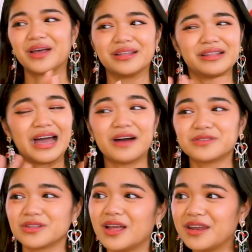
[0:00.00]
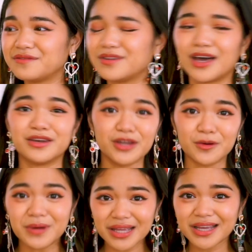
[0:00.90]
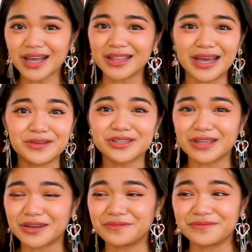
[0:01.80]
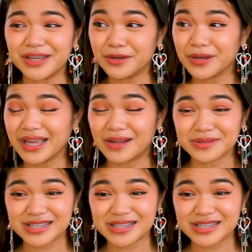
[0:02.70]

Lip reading: allows a lot of not knowing, allows a lot of figuring out